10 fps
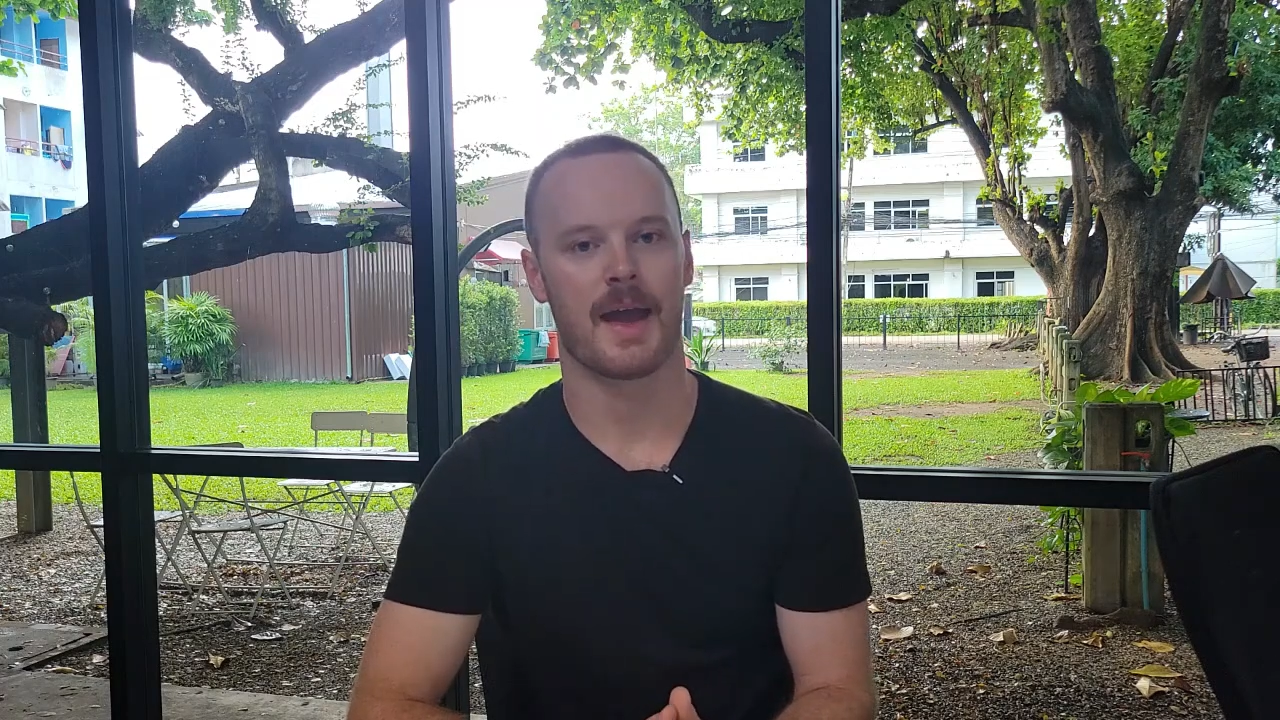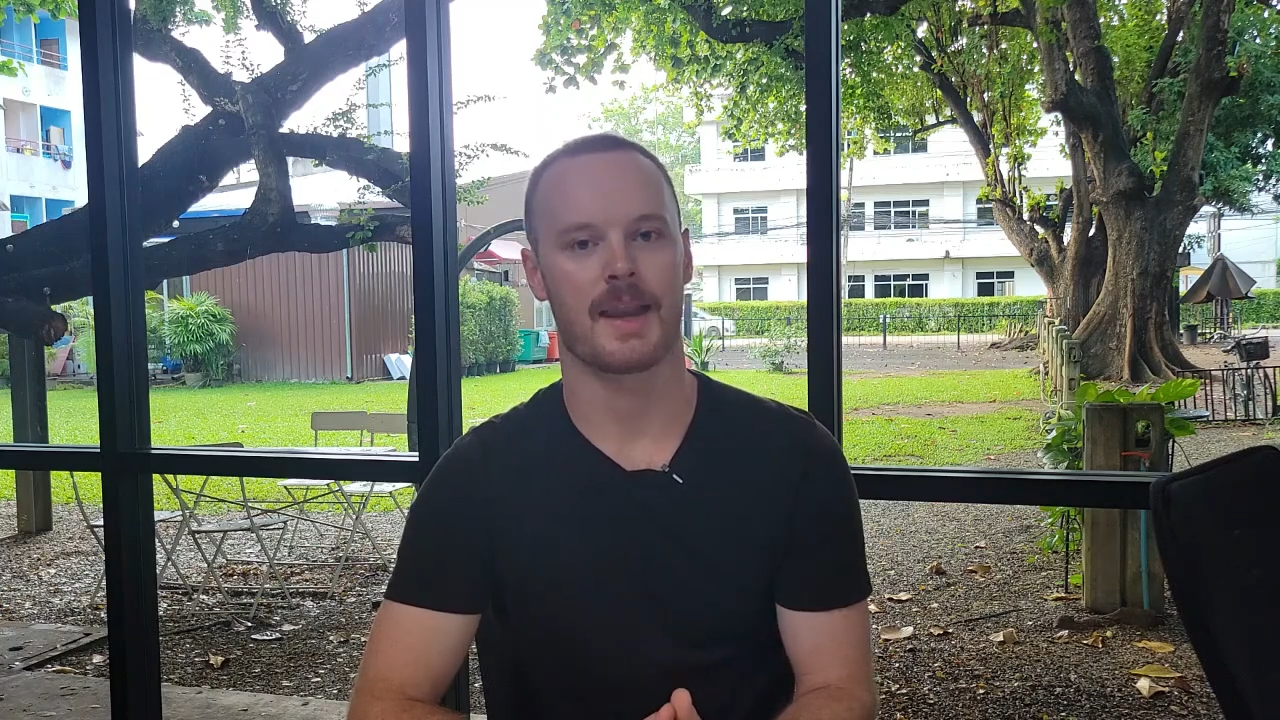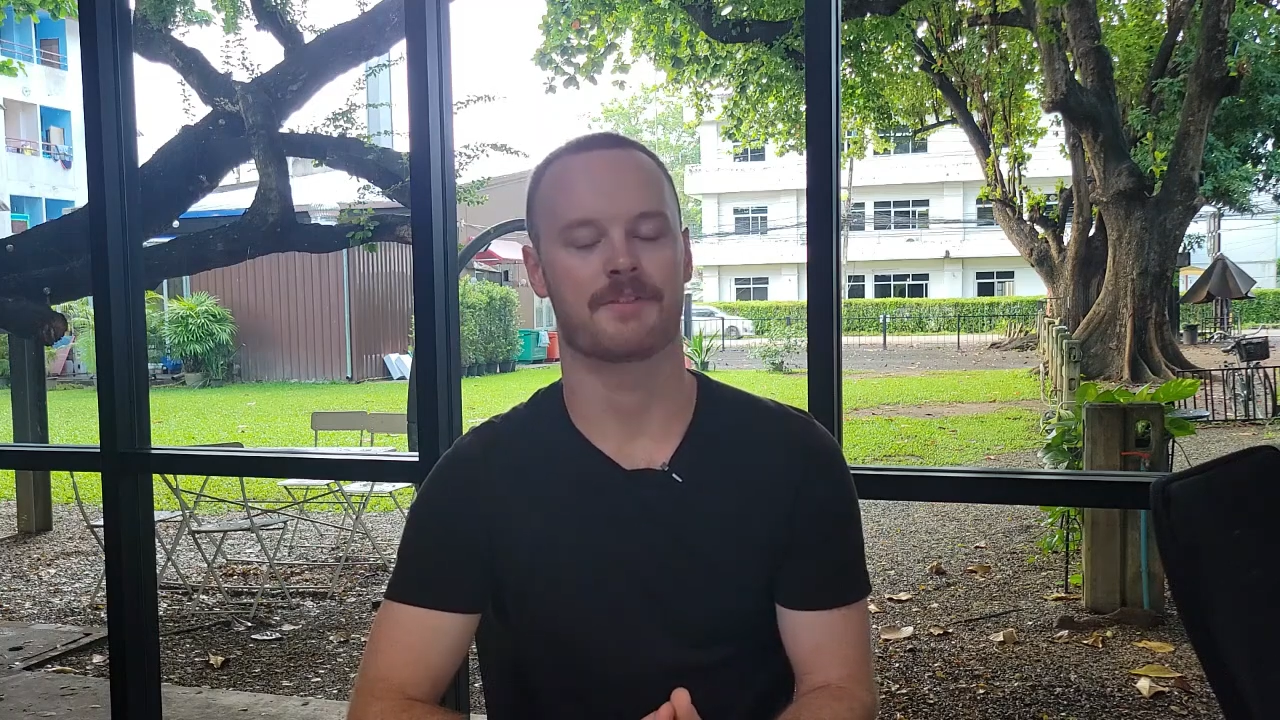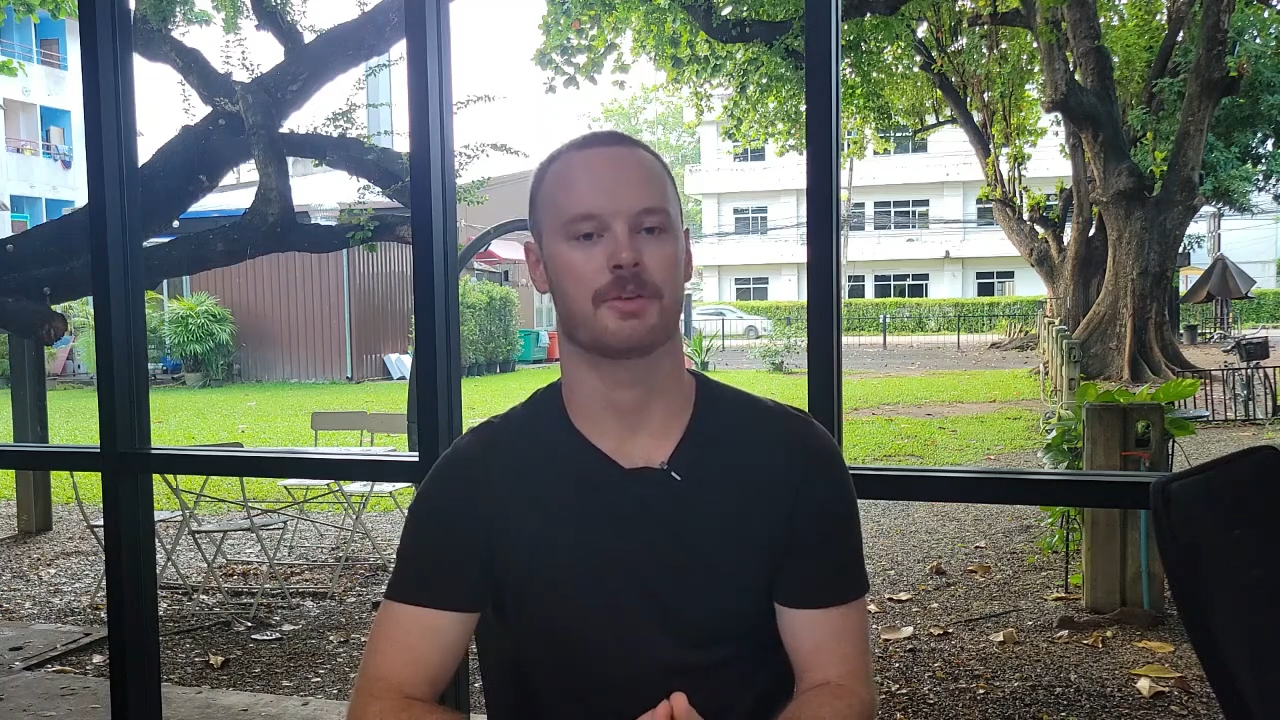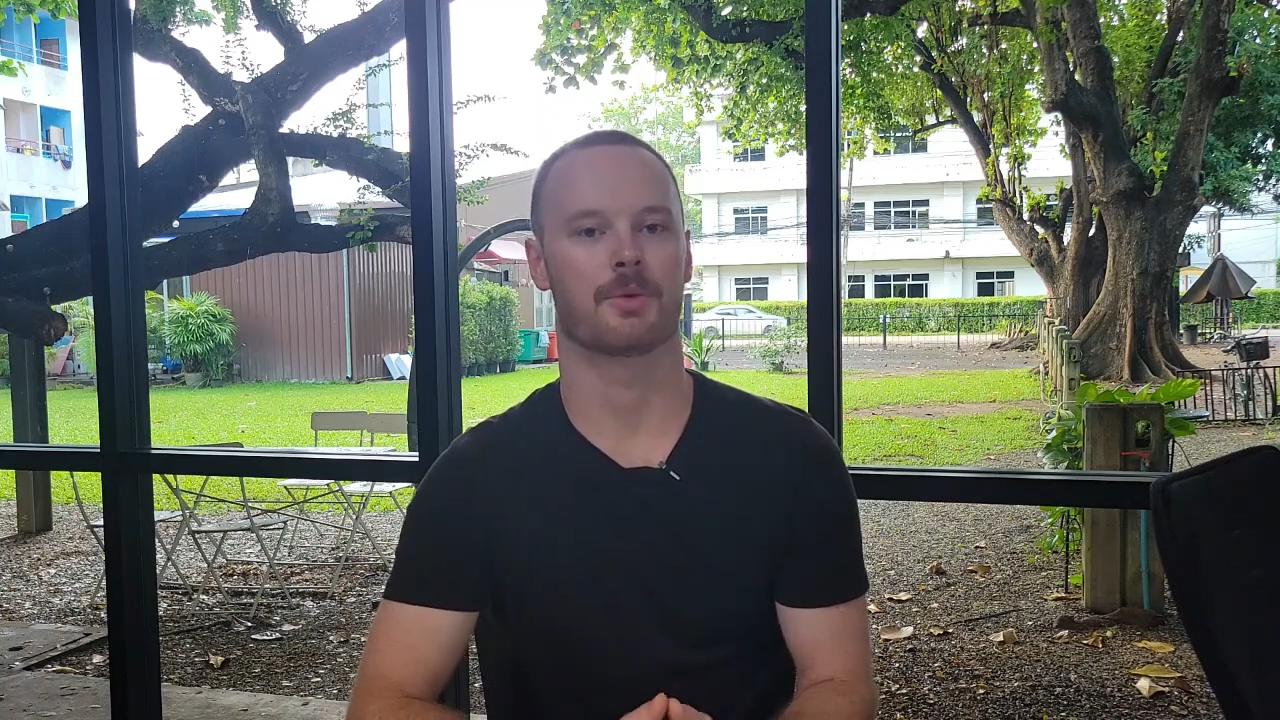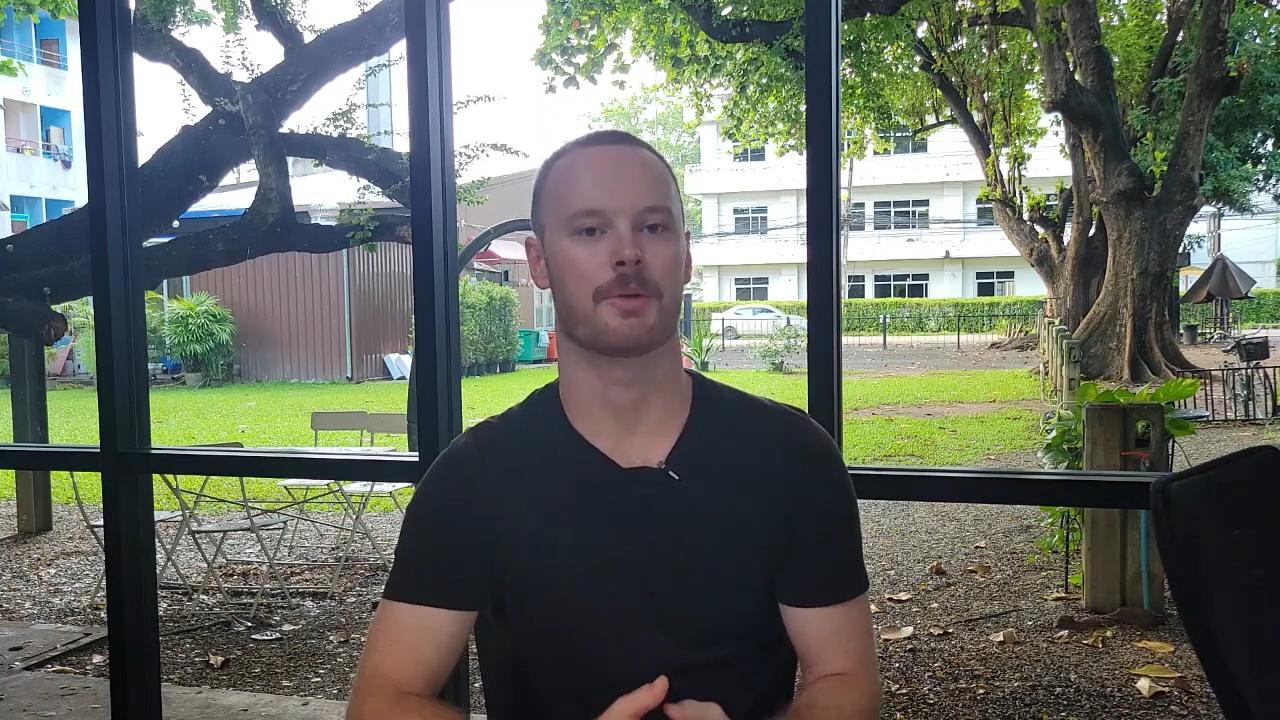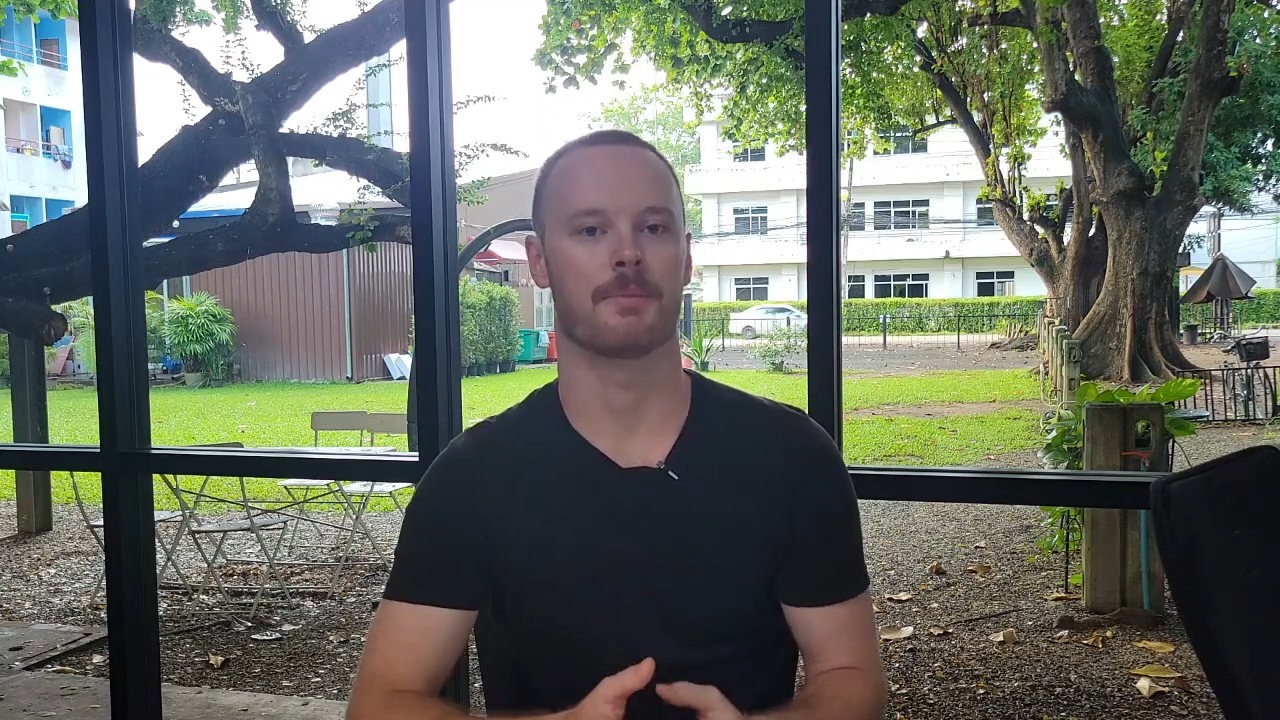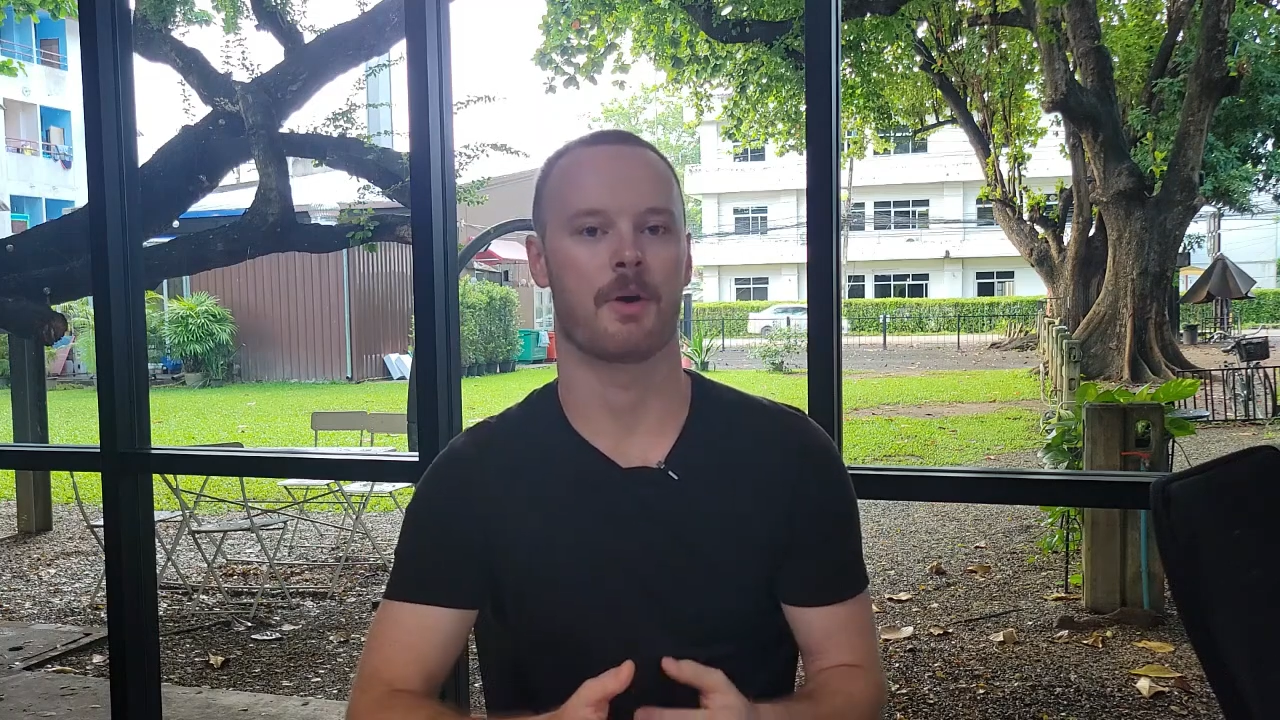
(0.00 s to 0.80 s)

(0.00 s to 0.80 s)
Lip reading: and if you want